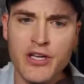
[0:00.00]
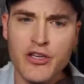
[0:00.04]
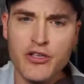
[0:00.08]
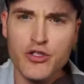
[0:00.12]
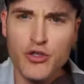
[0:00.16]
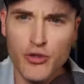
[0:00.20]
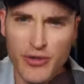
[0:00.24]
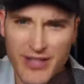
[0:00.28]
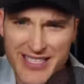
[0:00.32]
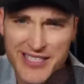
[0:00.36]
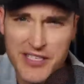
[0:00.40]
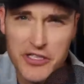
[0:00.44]

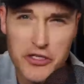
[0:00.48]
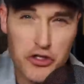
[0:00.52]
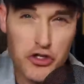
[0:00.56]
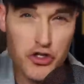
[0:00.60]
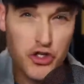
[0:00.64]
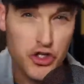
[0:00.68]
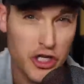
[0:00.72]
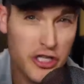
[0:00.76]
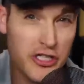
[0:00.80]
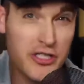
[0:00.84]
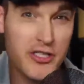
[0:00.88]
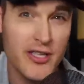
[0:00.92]
So this is
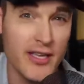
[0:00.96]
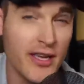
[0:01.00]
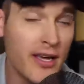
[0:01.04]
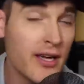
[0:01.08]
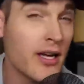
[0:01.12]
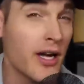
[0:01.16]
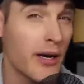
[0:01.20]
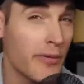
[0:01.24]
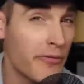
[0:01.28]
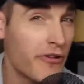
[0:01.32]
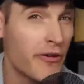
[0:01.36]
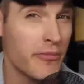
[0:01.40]
just the
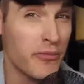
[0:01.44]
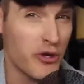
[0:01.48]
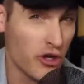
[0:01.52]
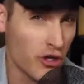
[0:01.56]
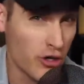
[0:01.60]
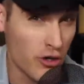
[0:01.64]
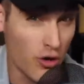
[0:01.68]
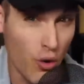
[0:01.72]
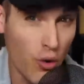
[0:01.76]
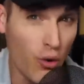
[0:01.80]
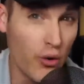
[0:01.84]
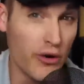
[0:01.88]
income from your
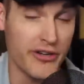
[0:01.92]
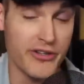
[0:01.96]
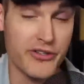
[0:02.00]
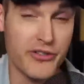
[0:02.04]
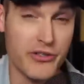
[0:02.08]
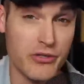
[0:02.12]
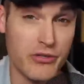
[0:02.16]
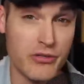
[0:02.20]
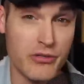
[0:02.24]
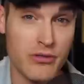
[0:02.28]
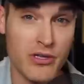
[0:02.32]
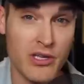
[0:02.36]

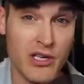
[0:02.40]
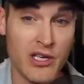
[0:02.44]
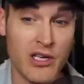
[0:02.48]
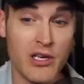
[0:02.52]
course.